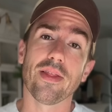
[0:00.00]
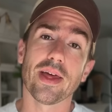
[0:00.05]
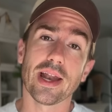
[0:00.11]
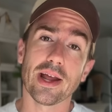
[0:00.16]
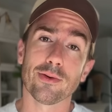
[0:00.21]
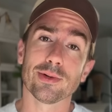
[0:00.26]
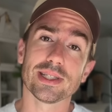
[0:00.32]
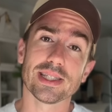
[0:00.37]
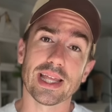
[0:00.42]
then
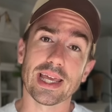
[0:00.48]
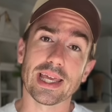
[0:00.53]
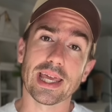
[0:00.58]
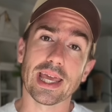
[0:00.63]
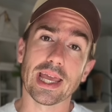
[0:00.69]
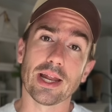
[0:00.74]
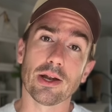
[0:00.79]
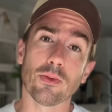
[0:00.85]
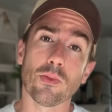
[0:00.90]
I was
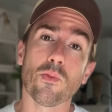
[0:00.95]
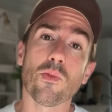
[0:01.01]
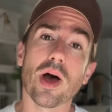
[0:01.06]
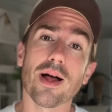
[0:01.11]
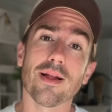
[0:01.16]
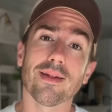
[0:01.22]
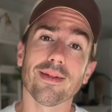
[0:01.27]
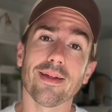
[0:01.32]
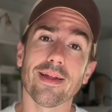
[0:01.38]
thinking,
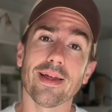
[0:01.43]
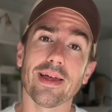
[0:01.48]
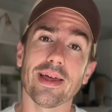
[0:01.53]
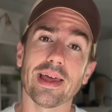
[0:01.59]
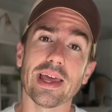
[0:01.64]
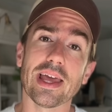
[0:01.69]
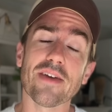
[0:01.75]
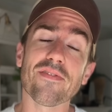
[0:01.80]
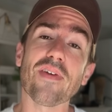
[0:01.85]
well,
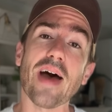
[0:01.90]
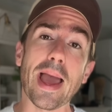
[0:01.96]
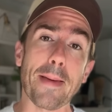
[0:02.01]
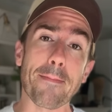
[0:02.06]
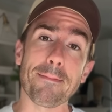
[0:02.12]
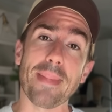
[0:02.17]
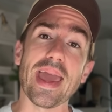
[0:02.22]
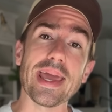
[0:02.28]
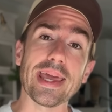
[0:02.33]
if I
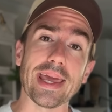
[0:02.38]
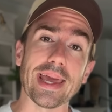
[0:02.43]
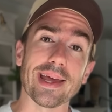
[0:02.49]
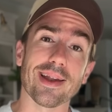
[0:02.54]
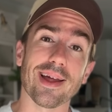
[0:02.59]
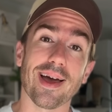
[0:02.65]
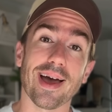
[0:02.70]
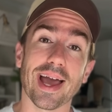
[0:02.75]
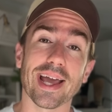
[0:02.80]
make
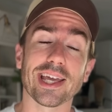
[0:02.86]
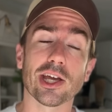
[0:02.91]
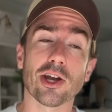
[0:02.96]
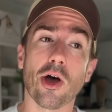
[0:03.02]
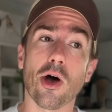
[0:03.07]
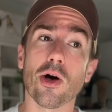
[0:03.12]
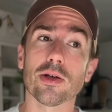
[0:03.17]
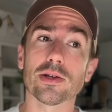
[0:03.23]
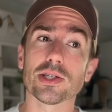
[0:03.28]
it, I could
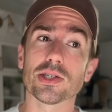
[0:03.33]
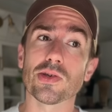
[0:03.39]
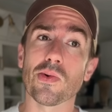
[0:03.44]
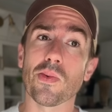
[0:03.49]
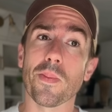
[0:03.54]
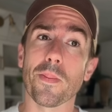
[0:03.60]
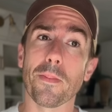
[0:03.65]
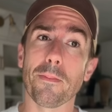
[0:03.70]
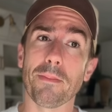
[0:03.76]

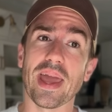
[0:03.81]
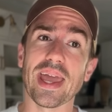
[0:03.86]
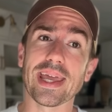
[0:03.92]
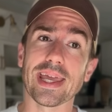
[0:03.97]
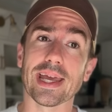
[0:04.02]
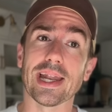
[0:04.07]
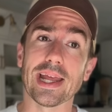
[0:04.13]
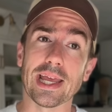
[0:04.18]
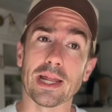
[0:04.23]
also
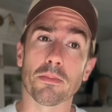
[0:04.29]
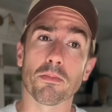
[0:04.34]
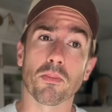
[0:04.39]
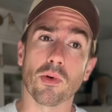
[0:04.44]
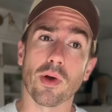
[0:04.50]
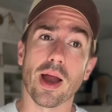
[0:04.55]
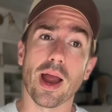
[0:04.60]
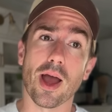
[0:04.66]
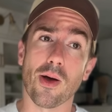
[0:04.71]
make it in
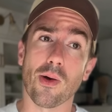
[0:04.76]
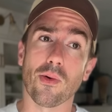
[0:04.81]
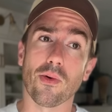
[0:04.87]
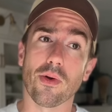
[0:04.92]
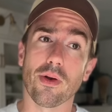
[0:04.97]
brown.